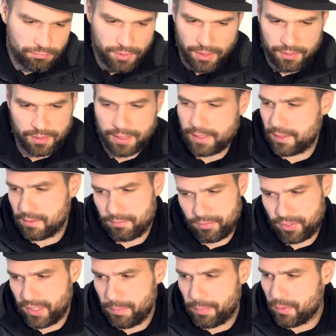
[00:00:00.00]
just like
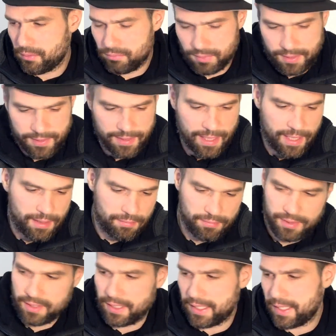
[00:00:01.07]
simple, stay,
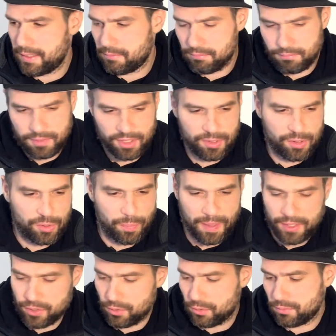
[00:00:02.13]
slay,
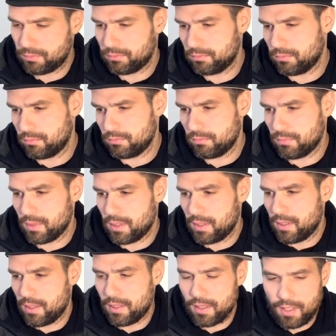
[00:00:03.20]
special,
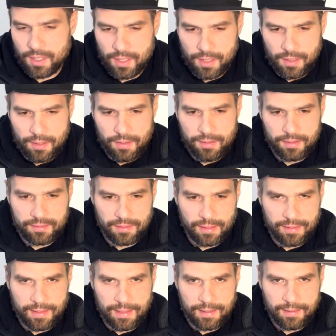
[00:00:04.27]
things like
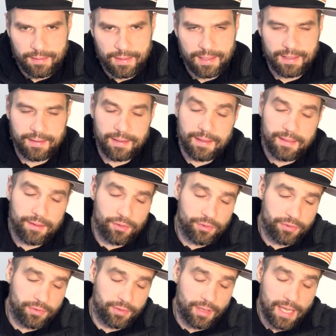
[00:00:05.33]
that. Then there's
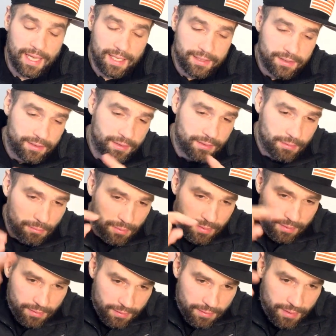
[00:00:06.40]
the S with
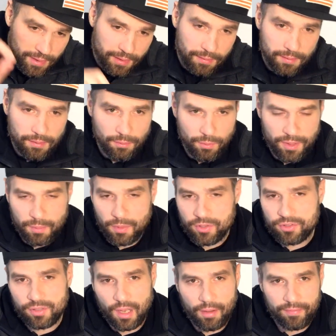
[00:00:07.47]
the thing, which
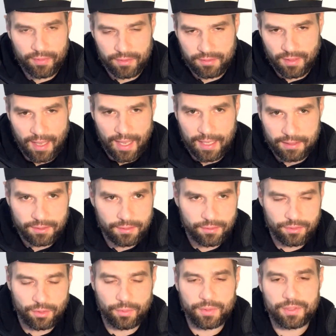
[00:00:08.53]
softens the S.
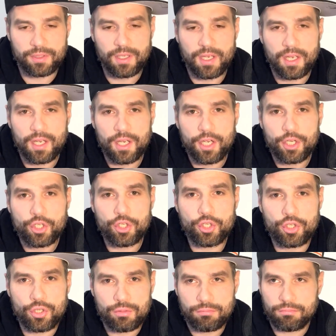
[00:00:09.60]
So it's
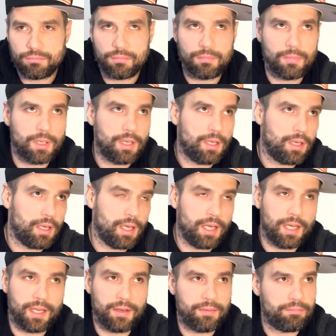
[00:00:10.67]
sh.
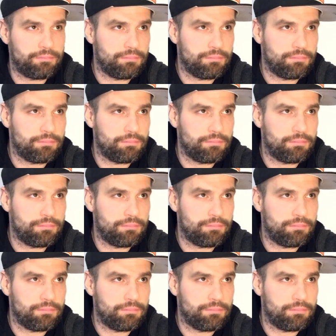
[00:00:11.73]
And